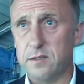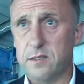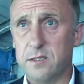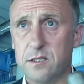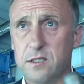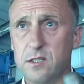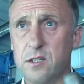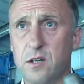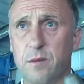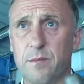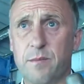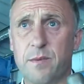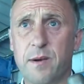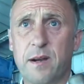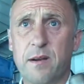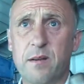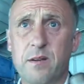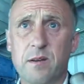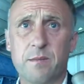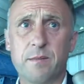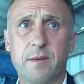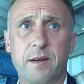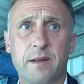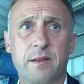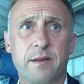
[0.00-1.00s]
Scott Brown
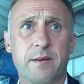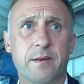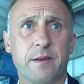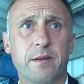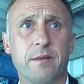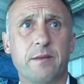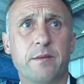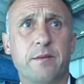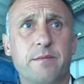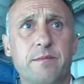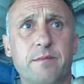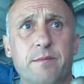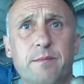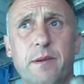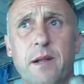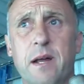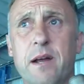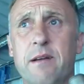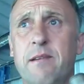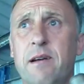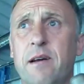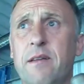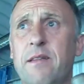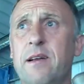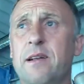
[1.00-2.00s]
come back, the only player
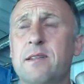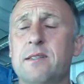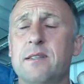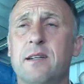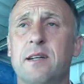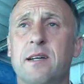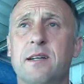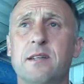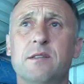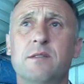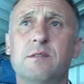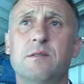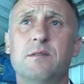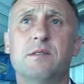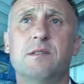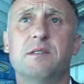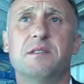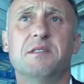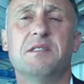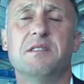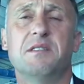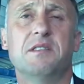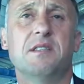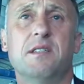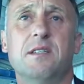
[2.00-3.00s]
out there today. You
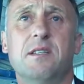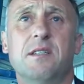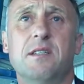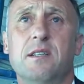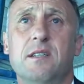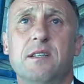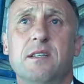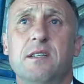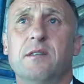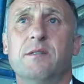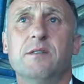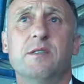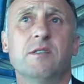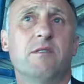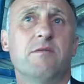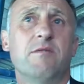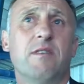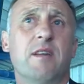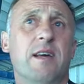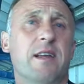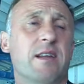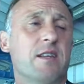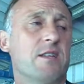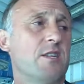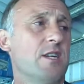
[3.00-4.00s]
know, he's not
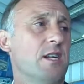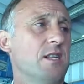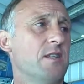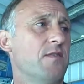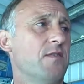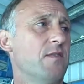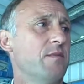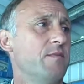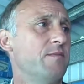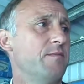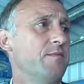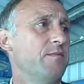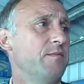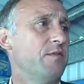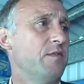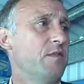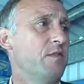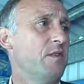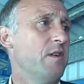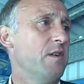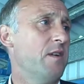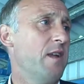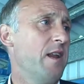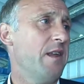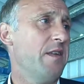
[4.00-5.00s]
really had a chance
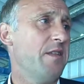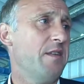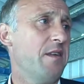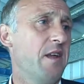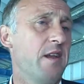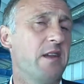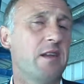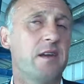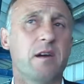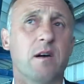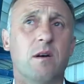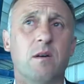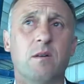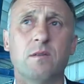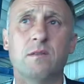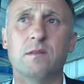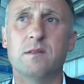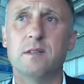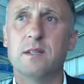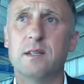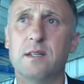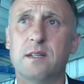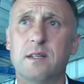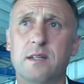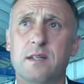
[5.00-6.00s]
for anything, any goal.
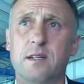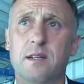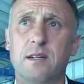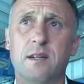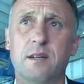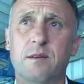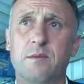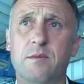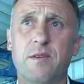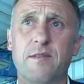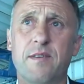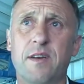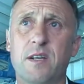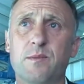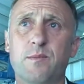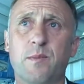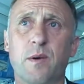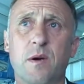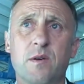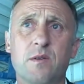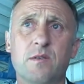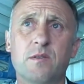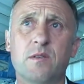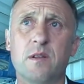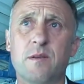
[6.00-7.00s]
We've
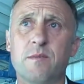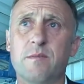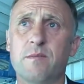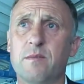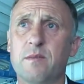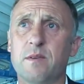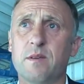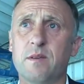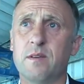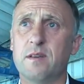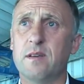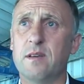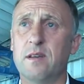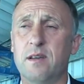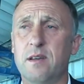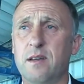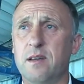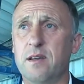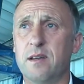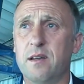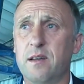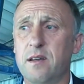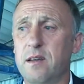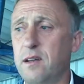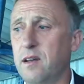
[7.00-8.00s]
exposed him.
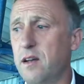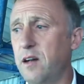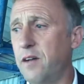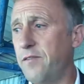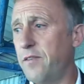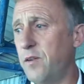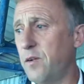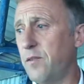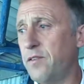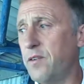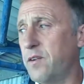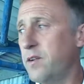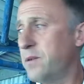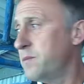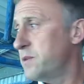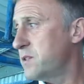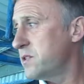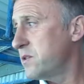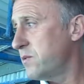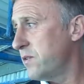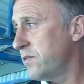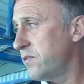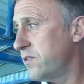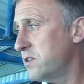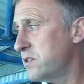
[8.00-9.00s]
I feel for him.
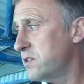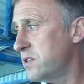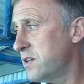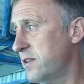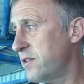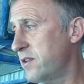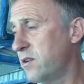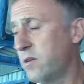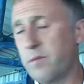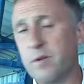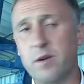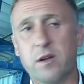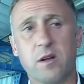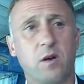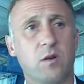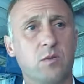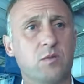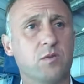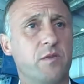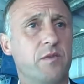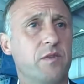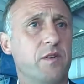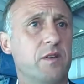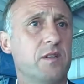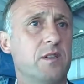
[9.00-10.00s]
The number of goals
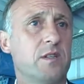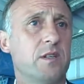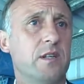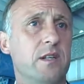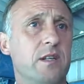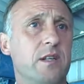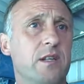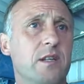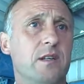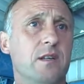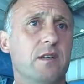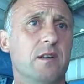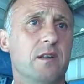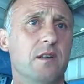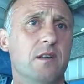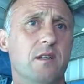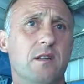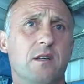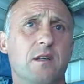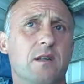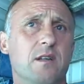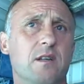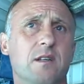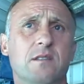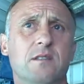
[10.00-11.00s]
we've conceded,
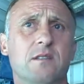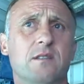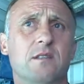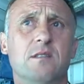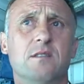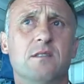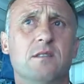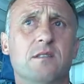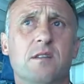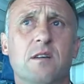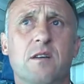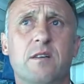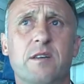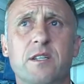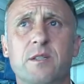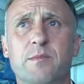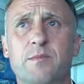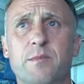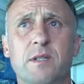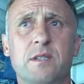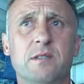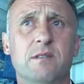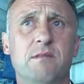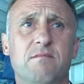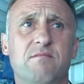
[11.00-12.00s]
and Scott, he's
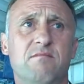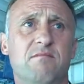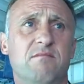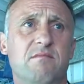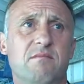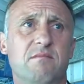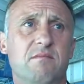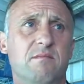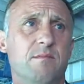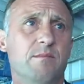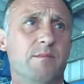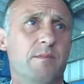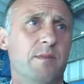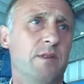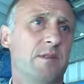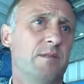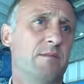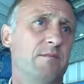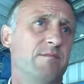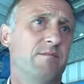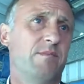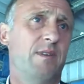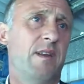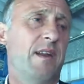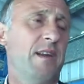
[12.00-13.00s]
been
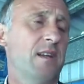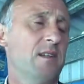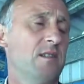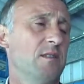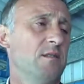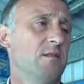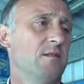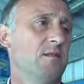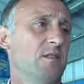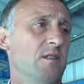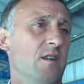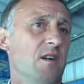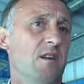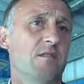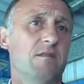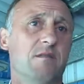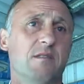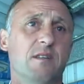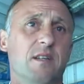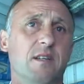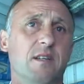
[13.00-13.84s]
excellent. So,